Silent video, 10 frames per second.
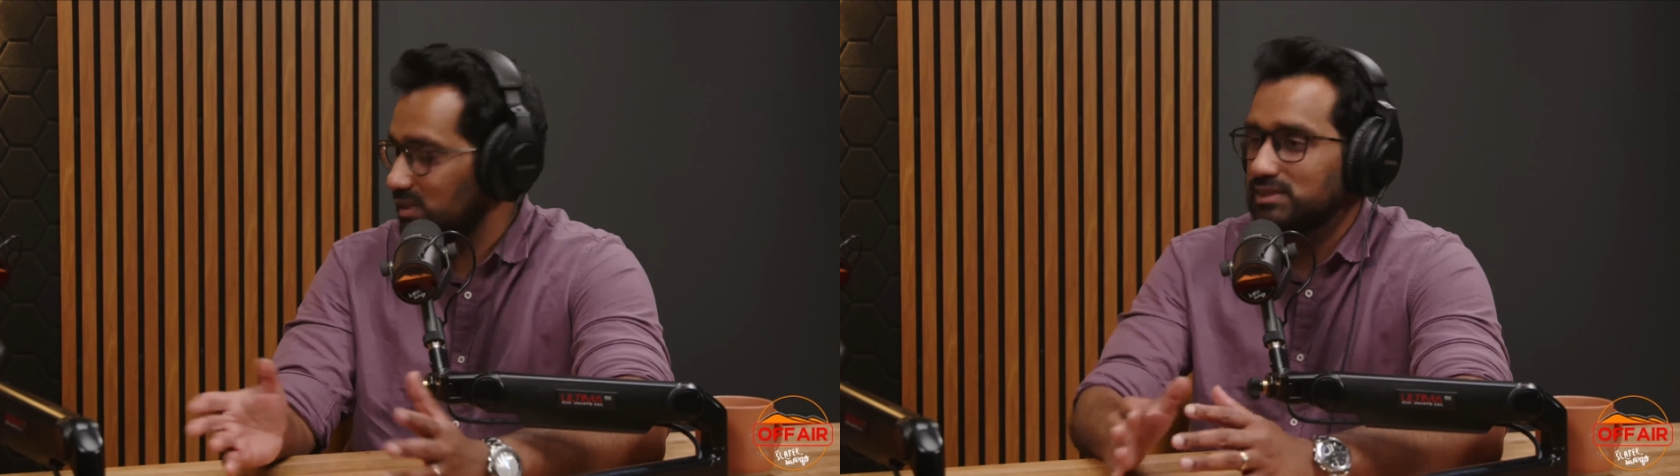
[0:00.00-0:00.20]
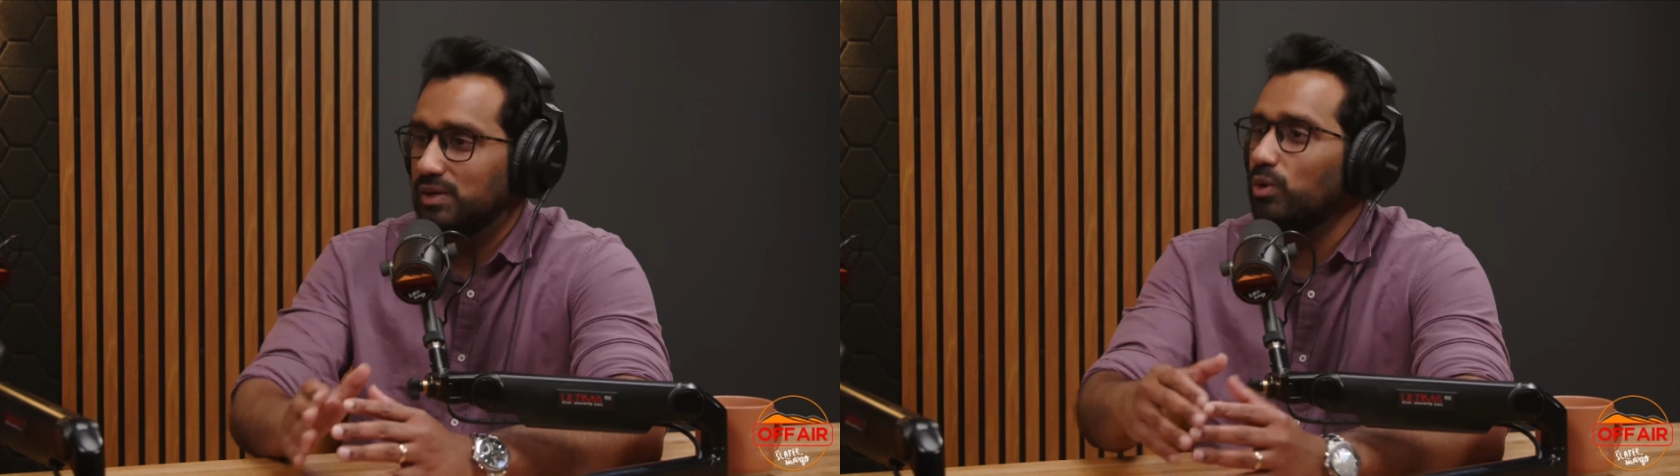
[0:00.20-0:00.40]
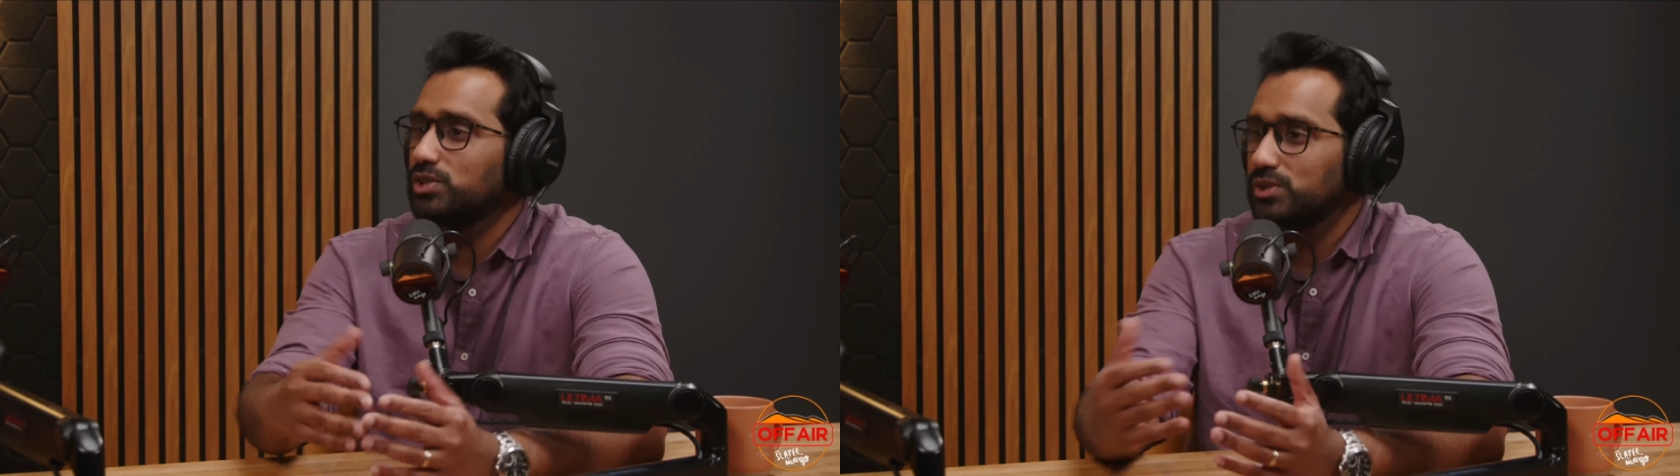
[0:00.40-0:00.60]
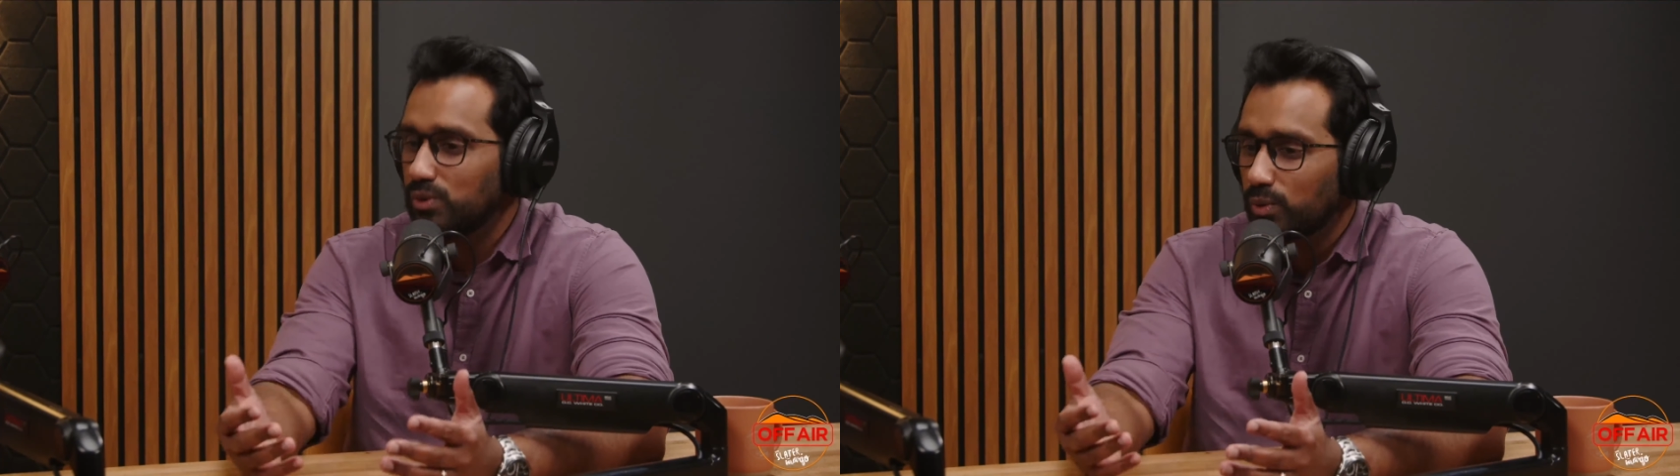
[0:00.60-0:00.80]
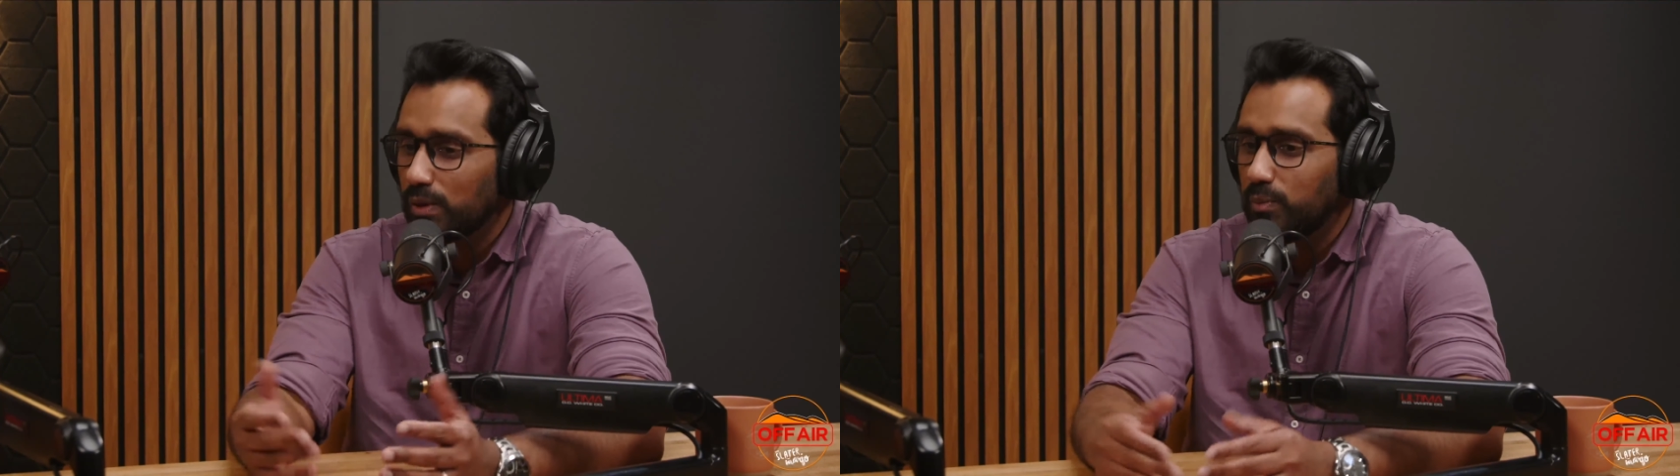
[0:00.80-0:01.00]
that they want to
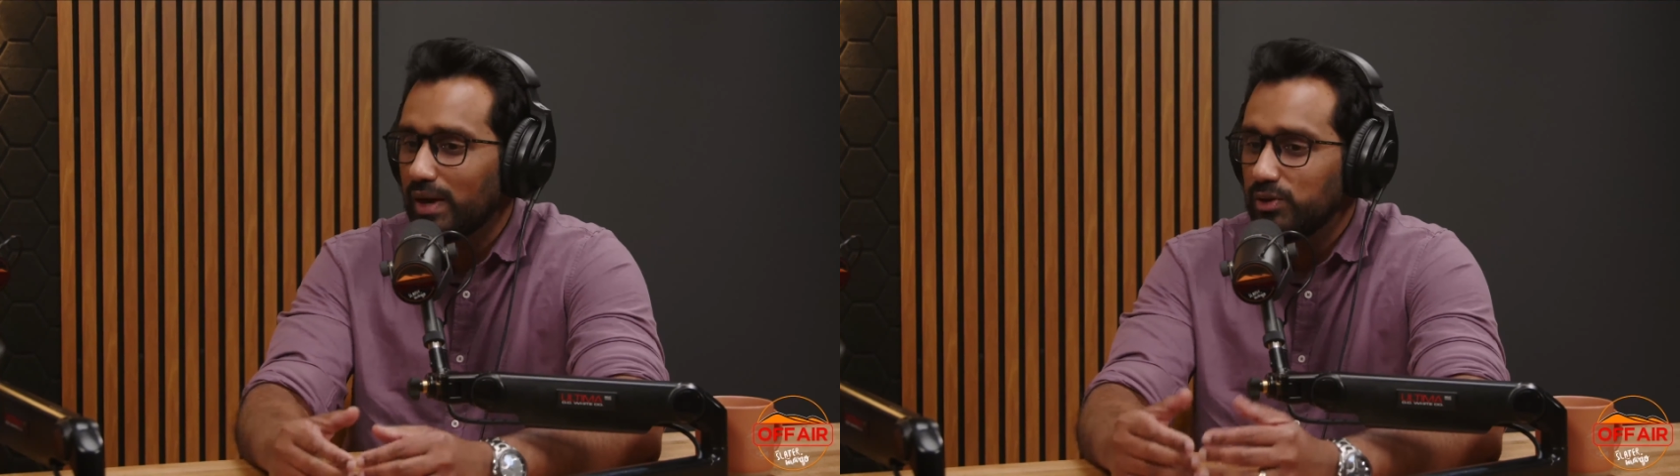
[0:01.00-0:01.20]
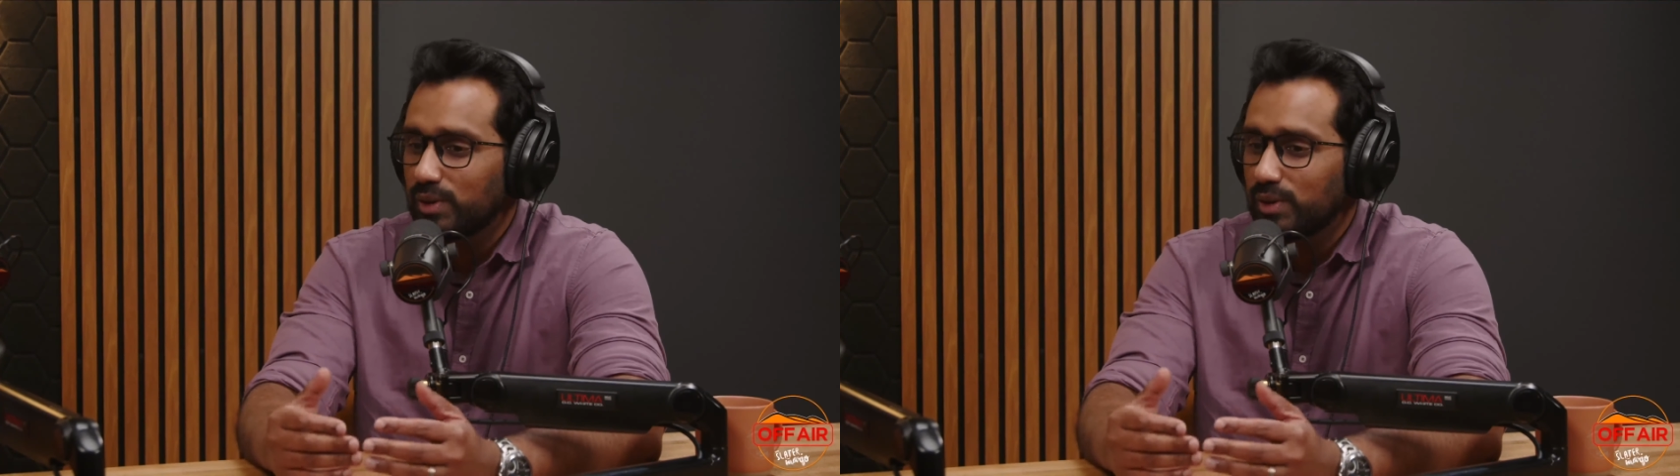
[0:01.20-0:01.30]
grow up where you